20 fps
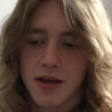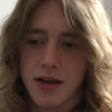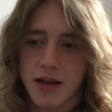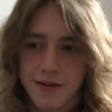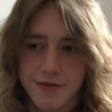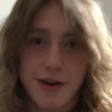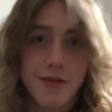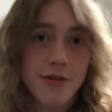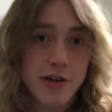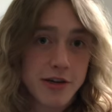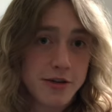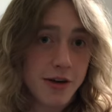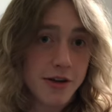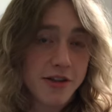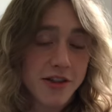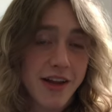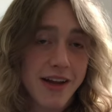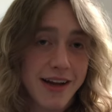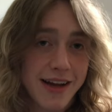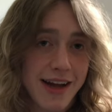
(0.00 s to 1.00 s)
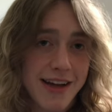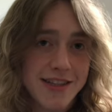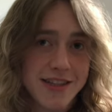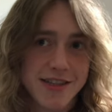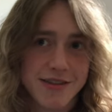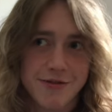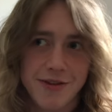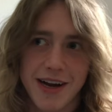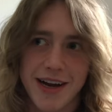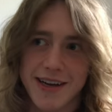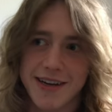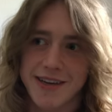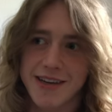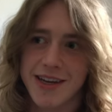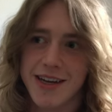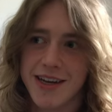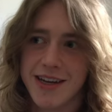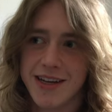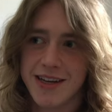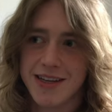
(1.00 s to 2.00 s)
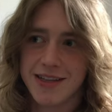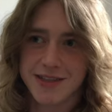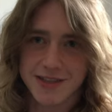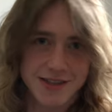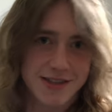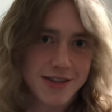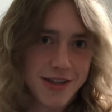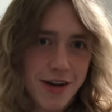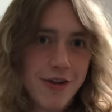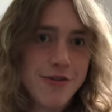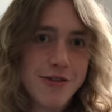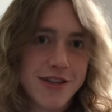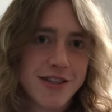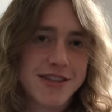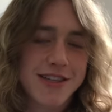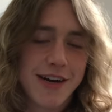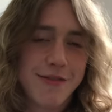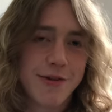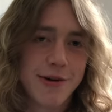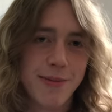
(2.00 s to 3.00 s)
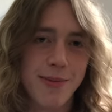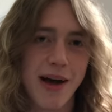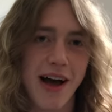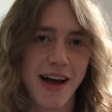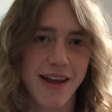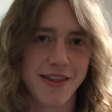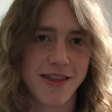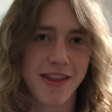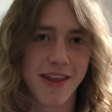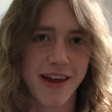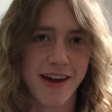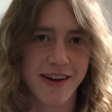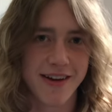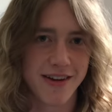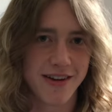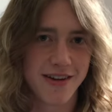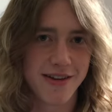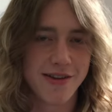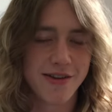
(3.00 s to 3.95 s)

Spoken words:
If every good thing has to end, so does every bad thing.